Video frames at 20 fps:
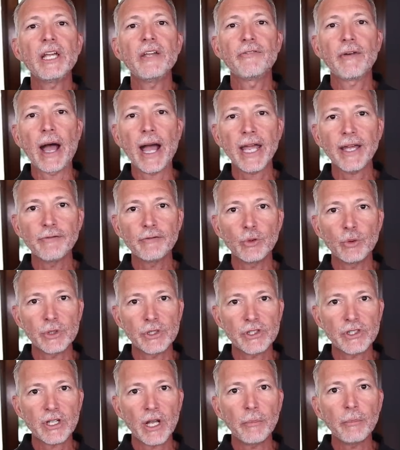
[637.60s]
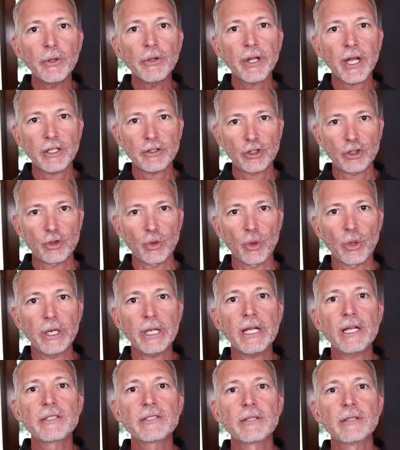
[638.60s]
If I have to assemble that story,
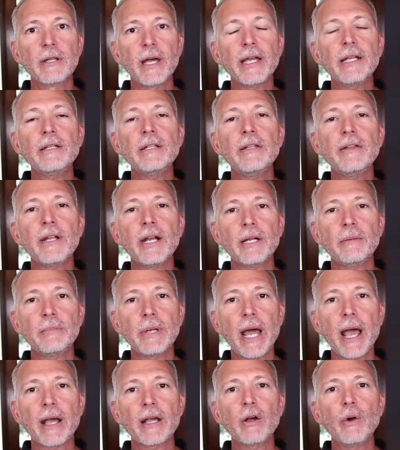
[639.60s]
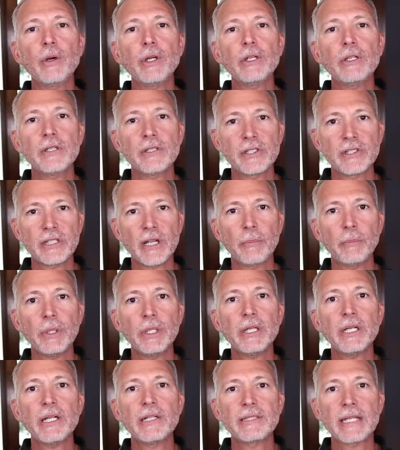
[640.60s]
it's likely that I'm not going to assemble
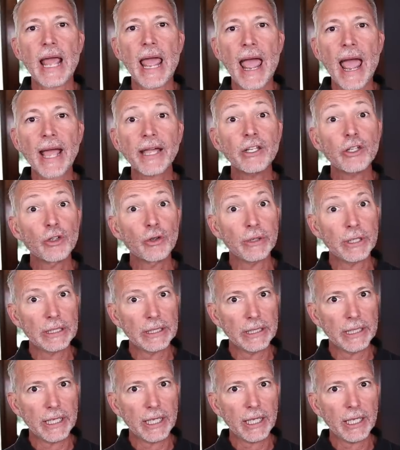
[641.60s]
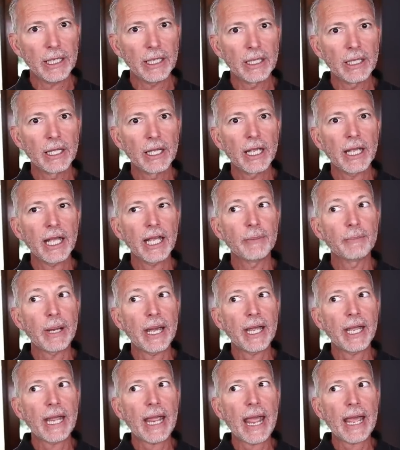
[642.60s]
it as accurately, and
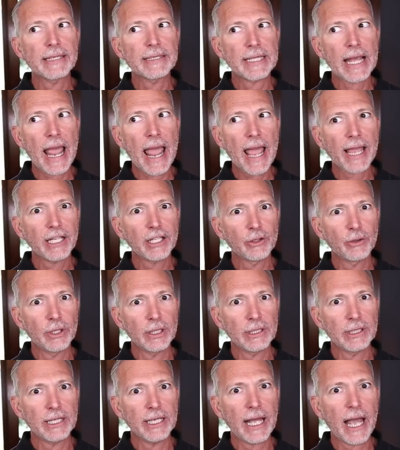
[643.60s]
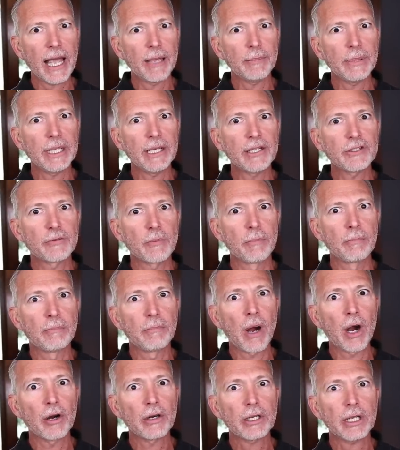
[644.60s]
by as accurately, I mean as
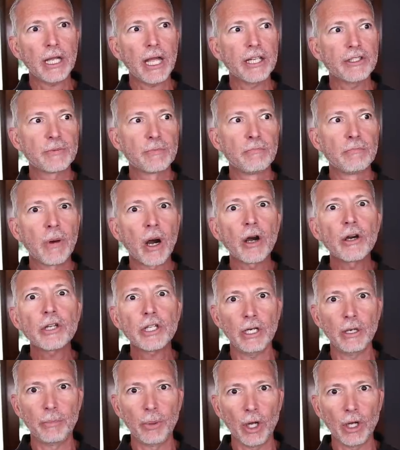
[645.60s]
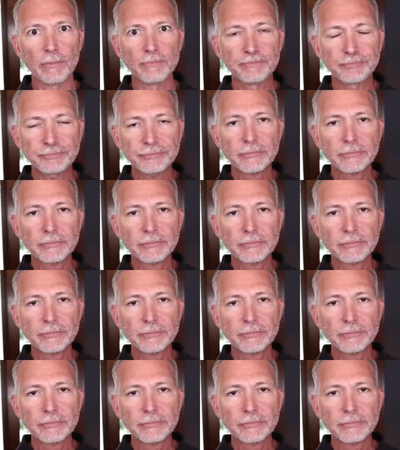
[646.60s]
mark as marketable